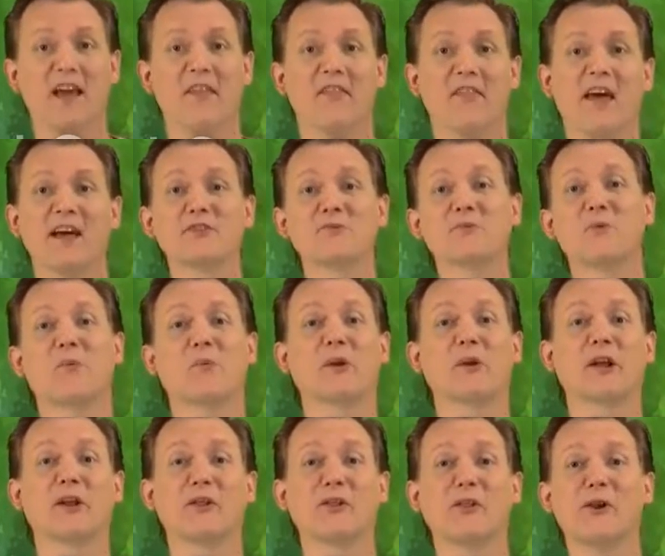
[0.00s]
That's what we're
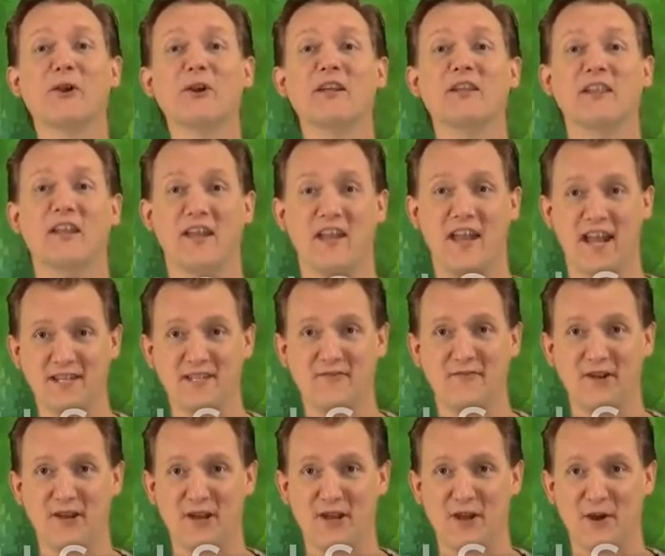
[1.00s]
going to learn in the next
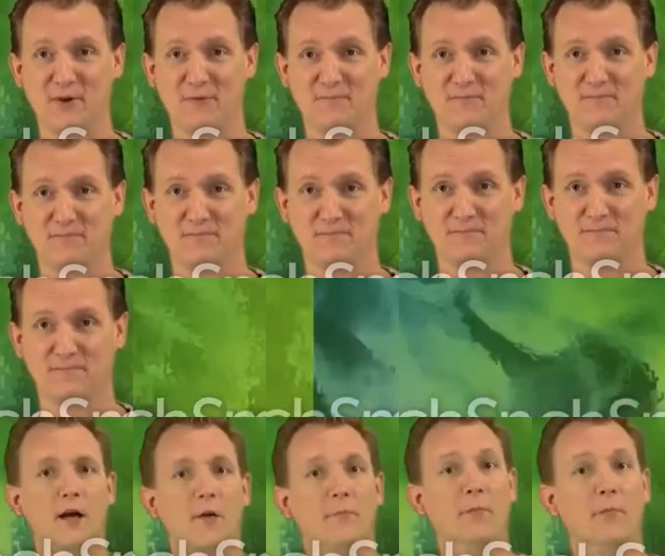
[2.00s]
video.
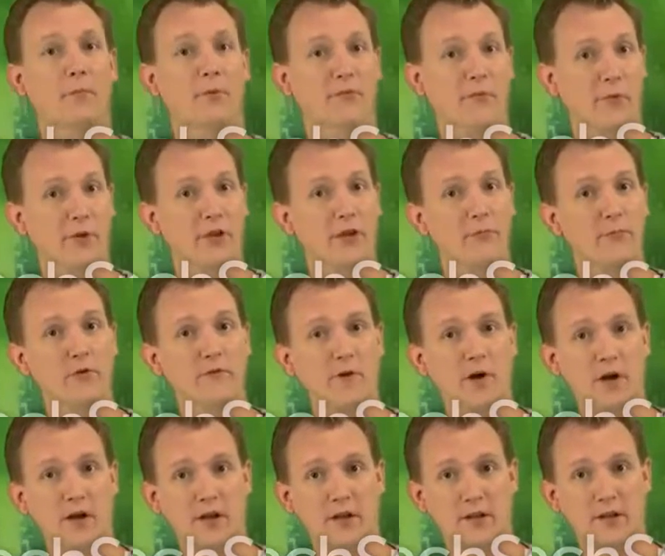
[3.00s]
But before you move
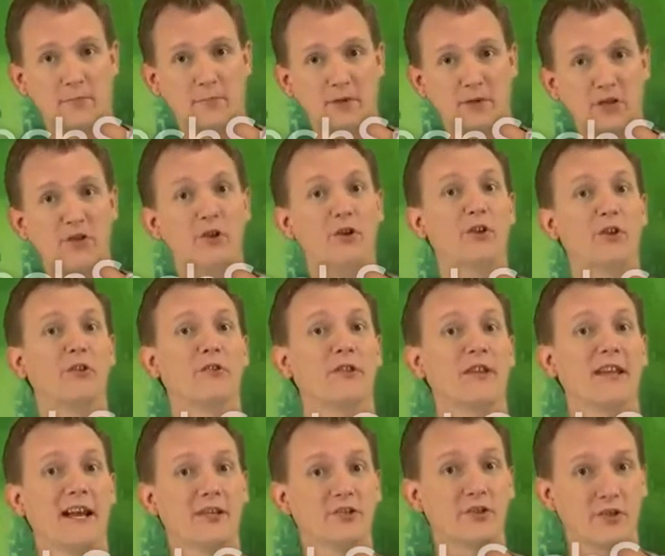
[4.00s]
on, be sure to do
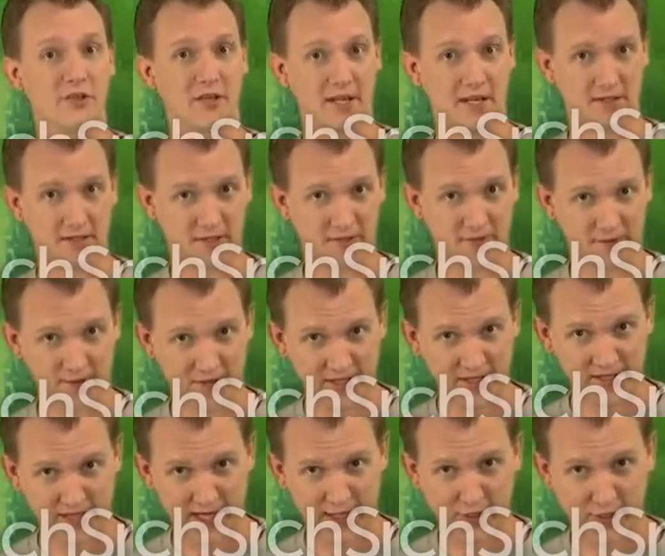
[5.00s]
the exercises for
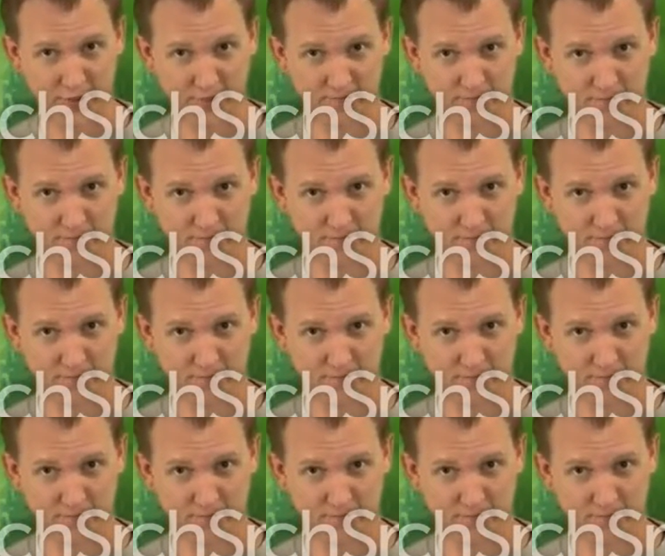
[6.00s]
this section.